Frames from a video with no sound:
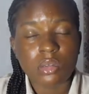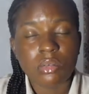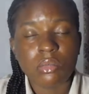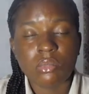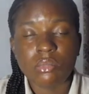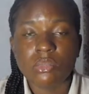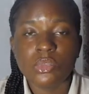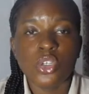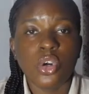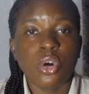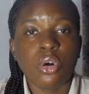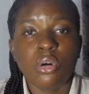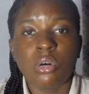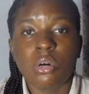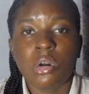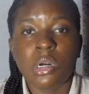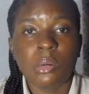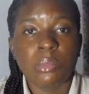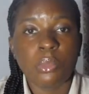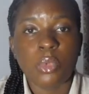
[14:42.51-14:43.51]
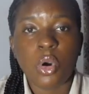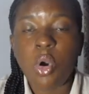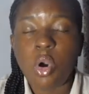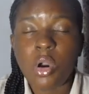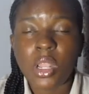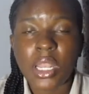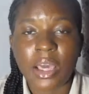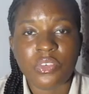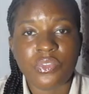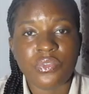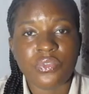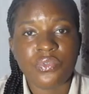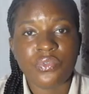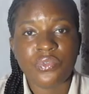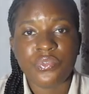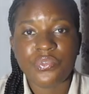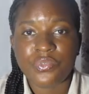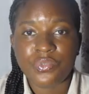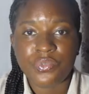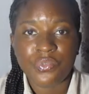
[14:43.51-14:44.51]
your hall
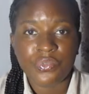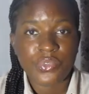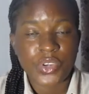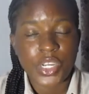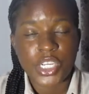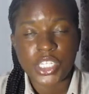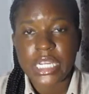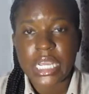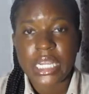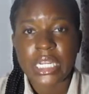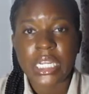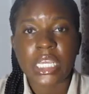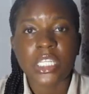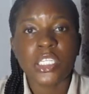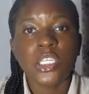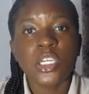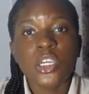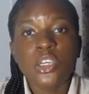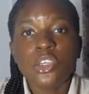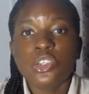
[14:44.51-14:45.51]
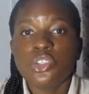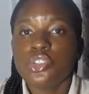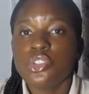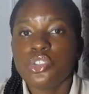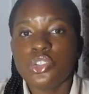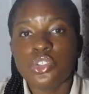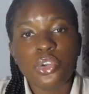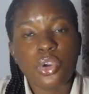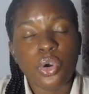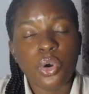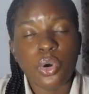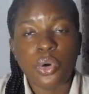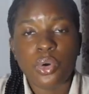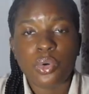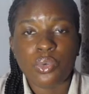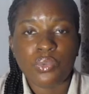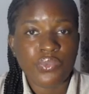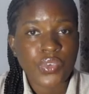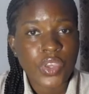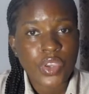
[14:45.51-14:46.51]
fresh and then you do your
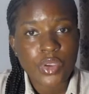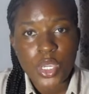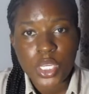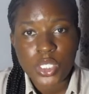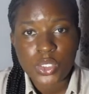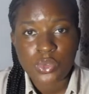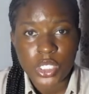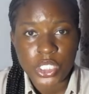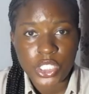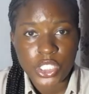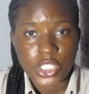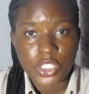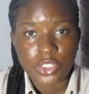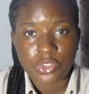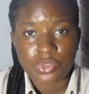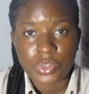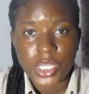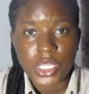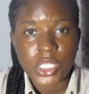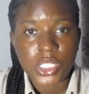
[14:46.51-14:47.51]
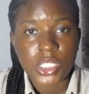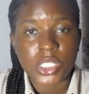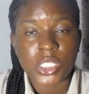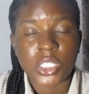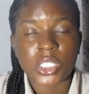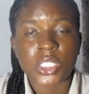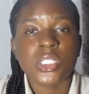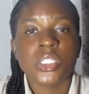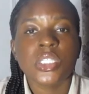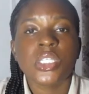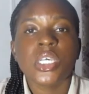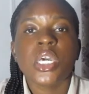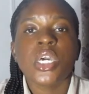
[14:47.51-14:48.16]
various registrations,